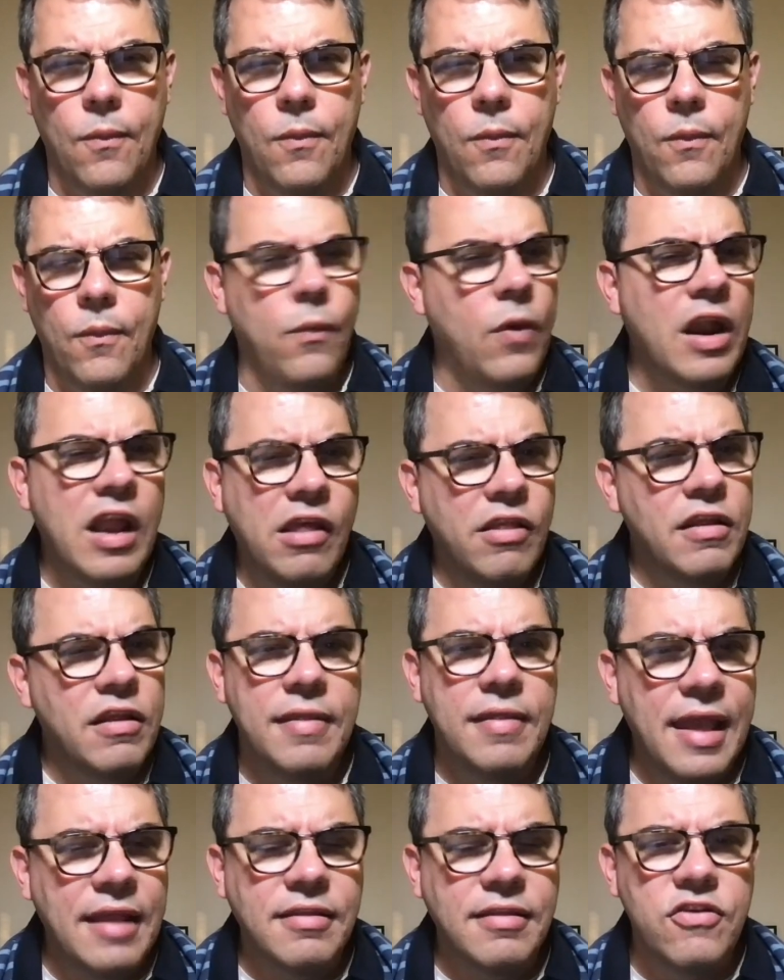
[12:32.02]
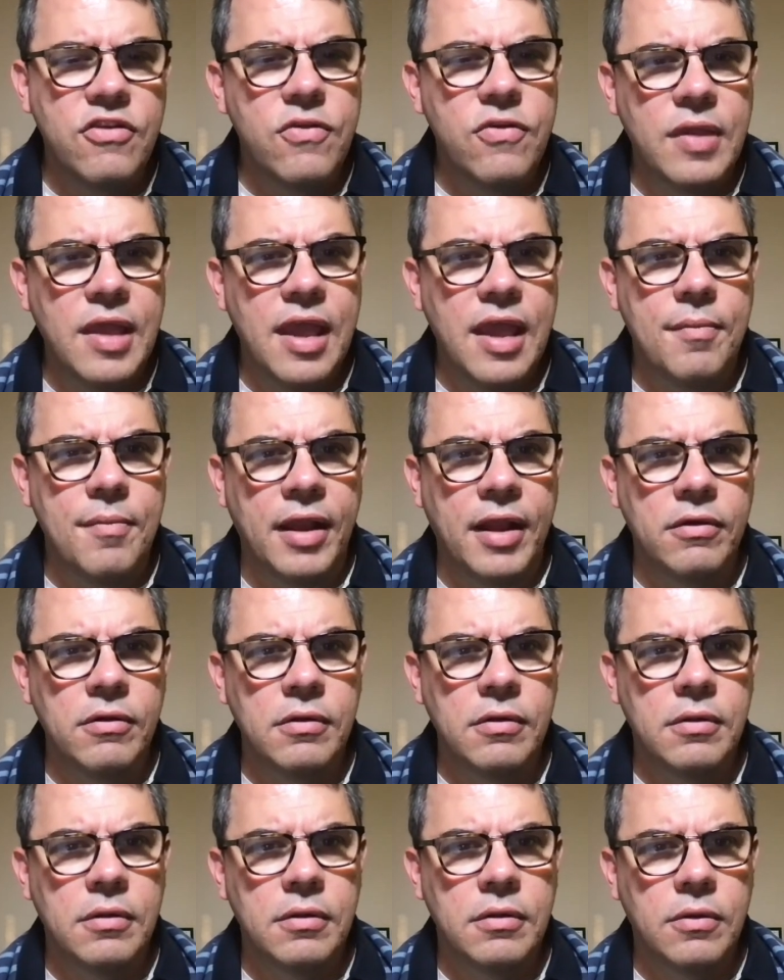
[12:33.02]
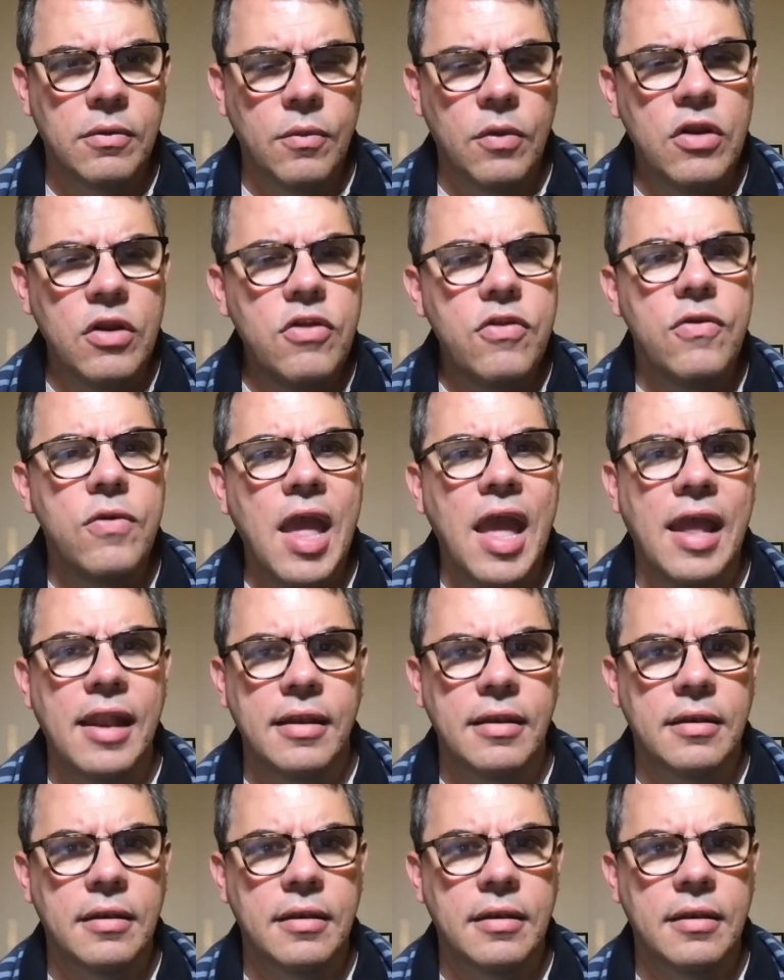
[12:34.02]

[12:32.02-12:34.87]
What other than that did you get, Mayor? What did you get?